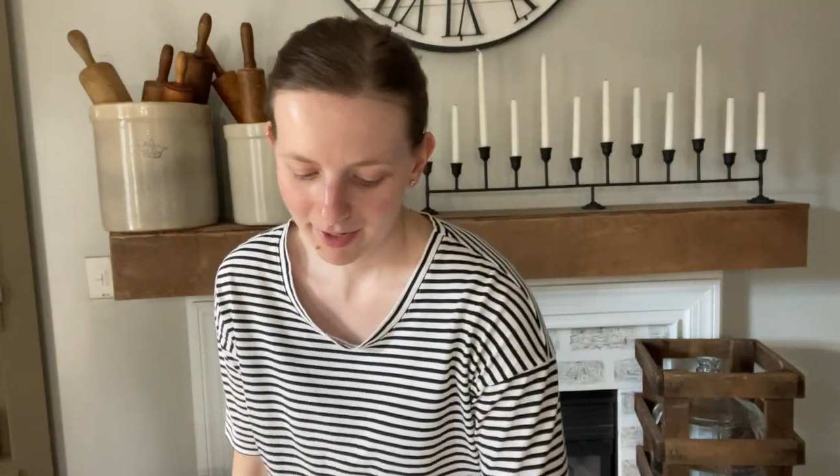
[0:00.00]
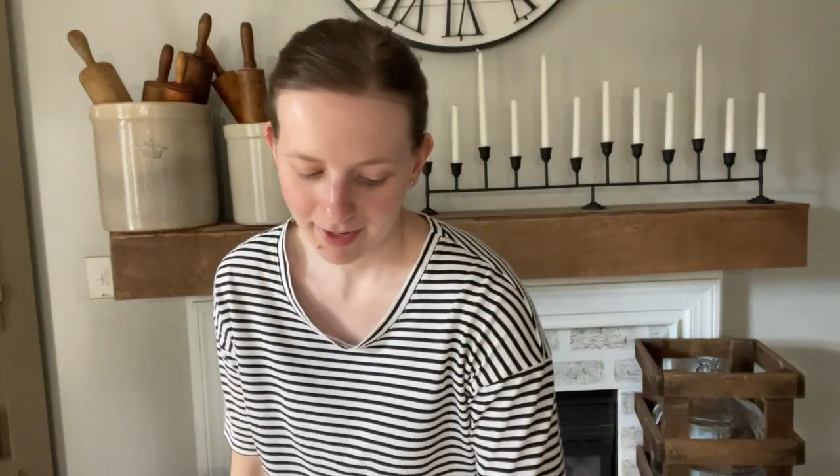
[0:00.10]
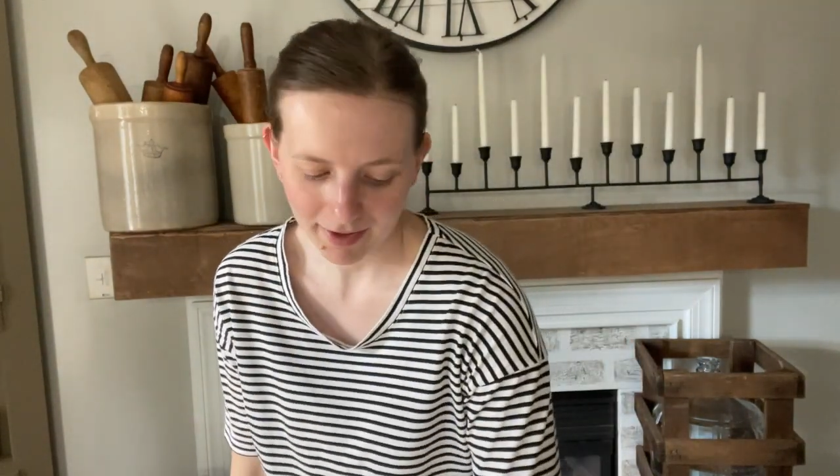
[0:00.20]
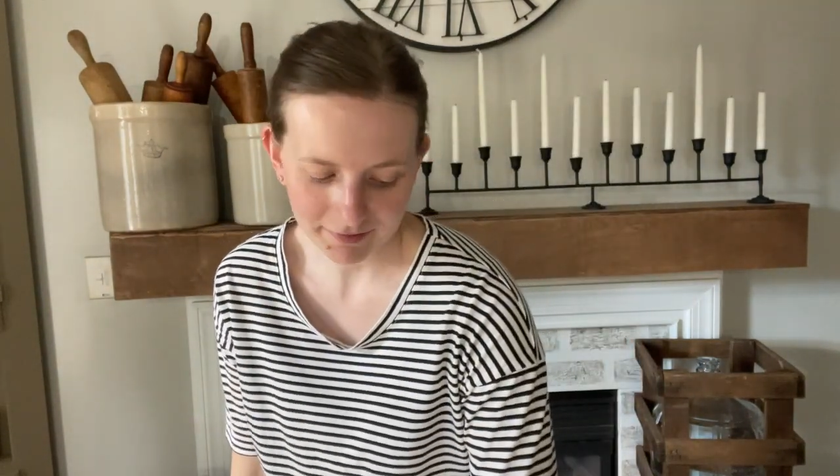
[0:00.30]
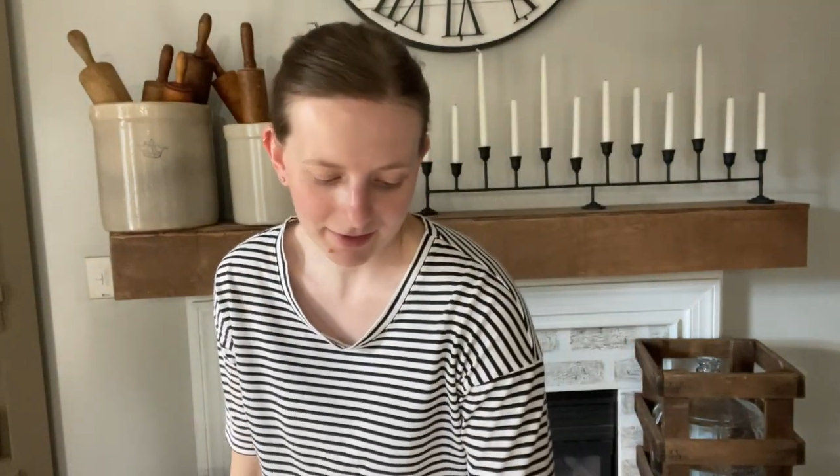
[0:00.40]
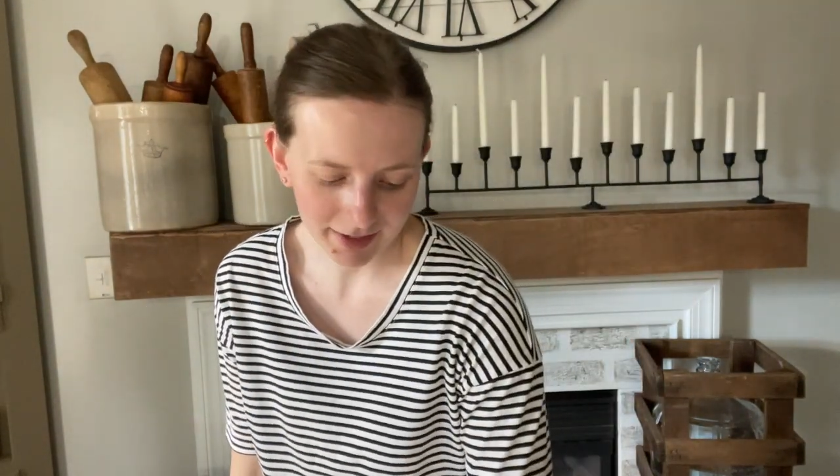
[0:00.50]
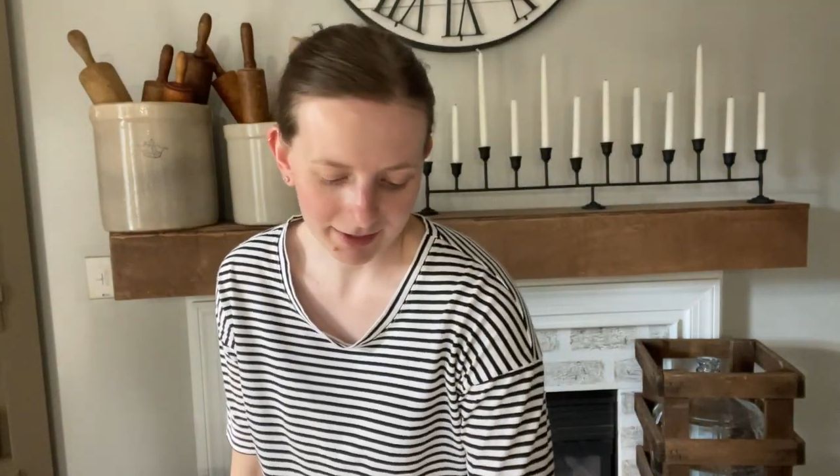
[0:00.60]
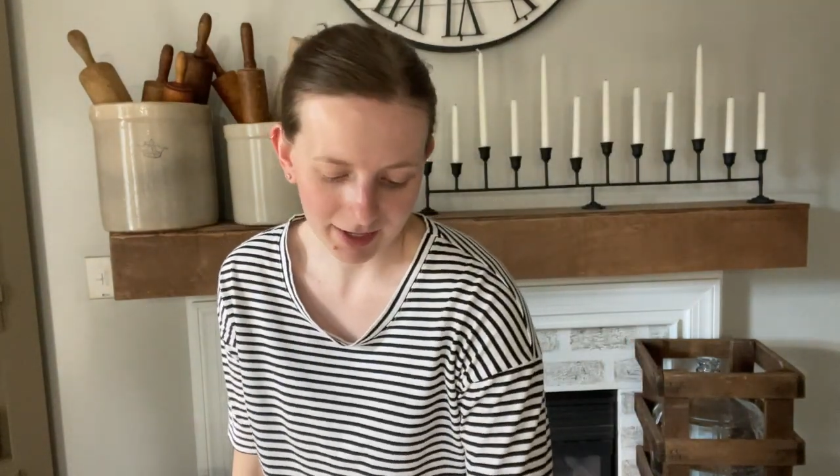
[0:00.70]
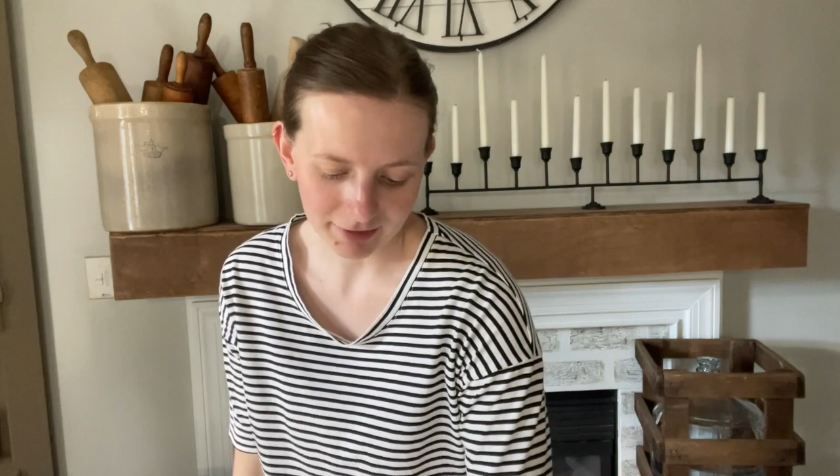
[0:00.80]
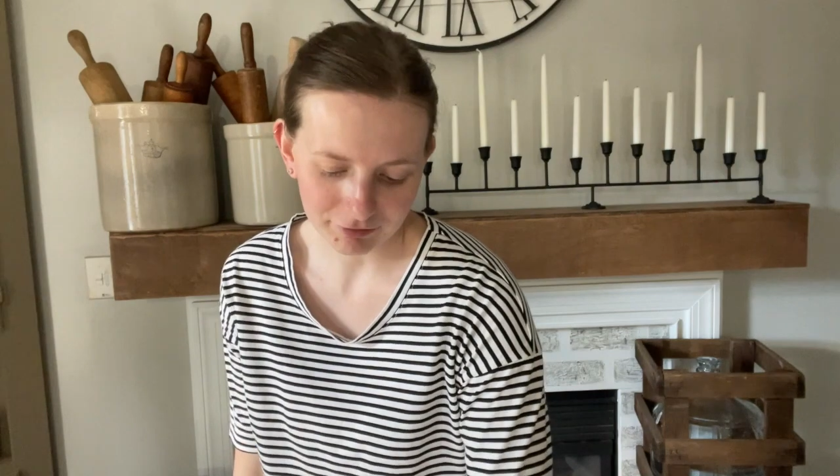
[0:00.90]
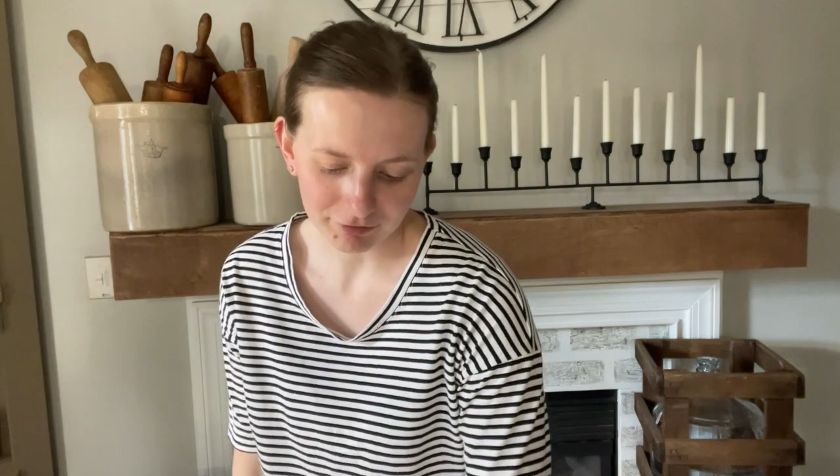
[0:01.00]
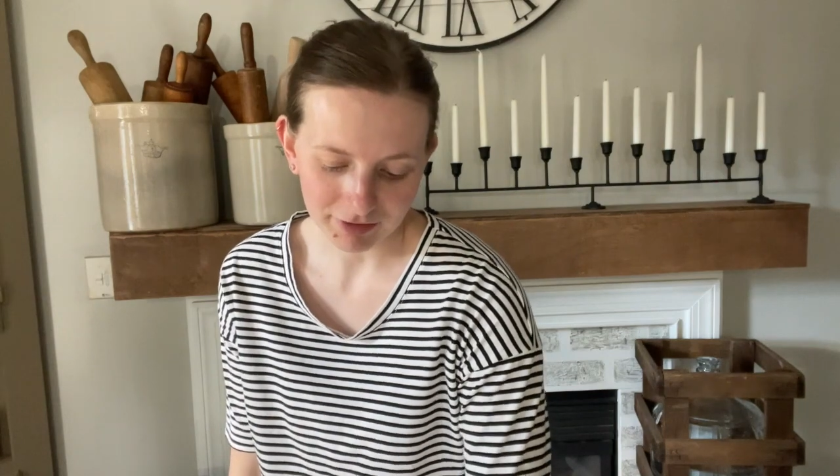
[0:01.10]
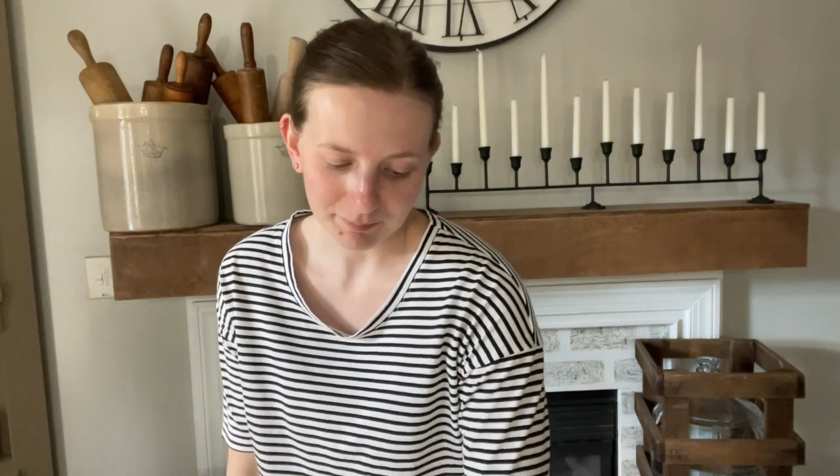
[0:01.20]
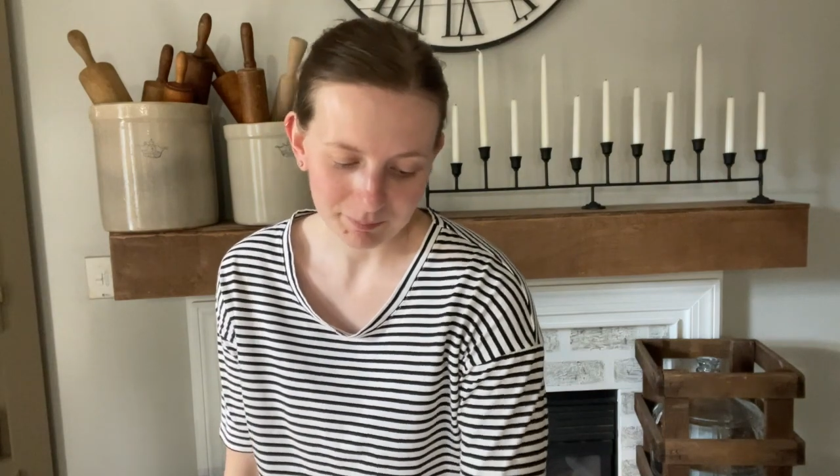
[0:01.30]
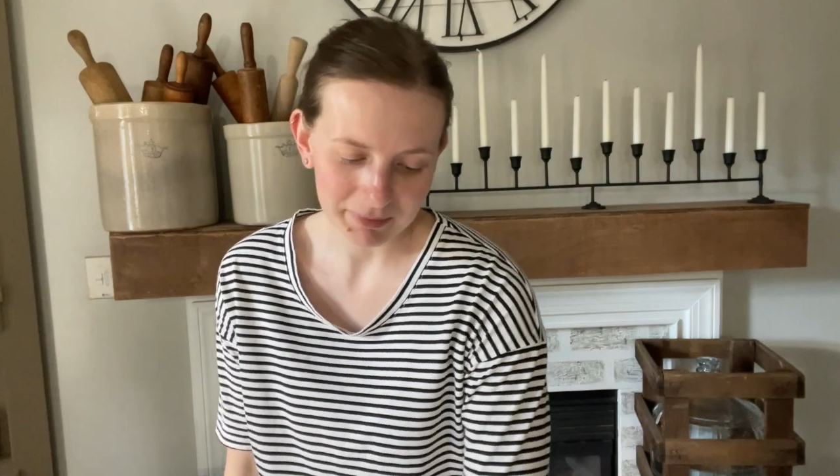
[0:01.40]
And then
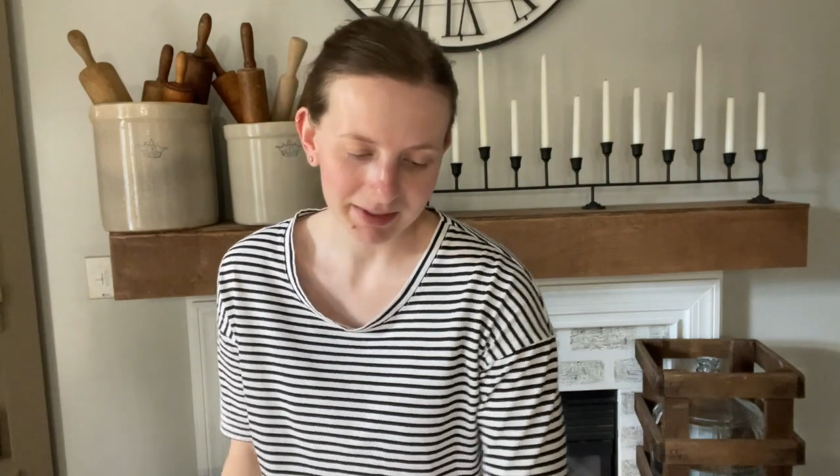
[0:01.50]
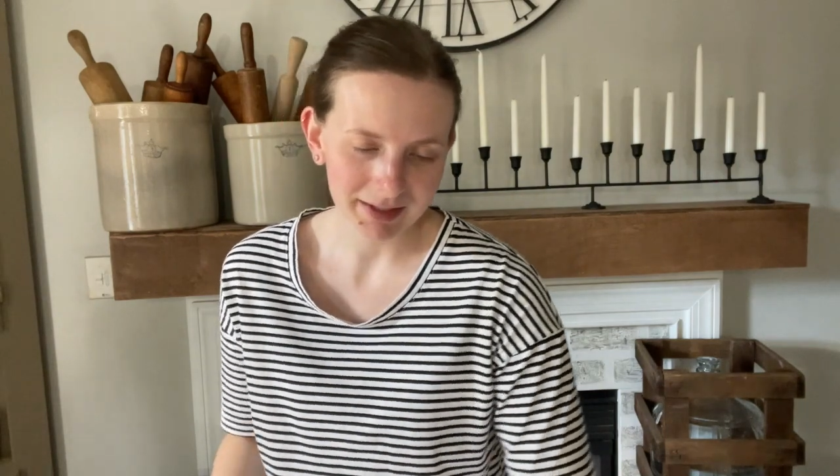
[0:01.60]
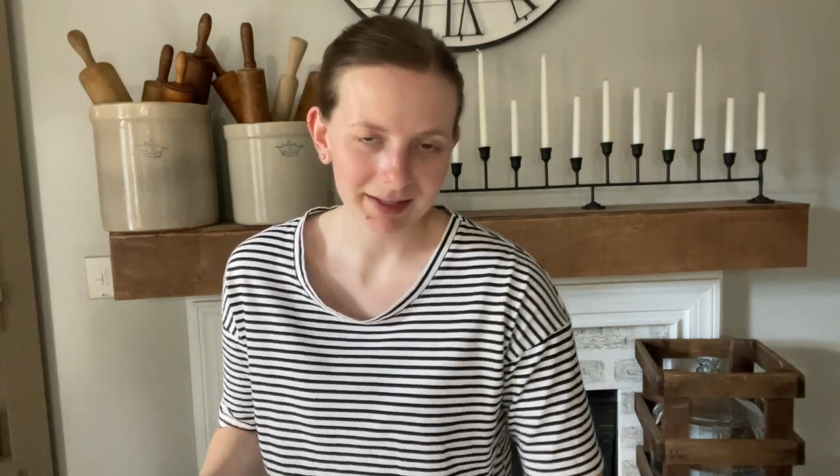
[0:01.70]
I've been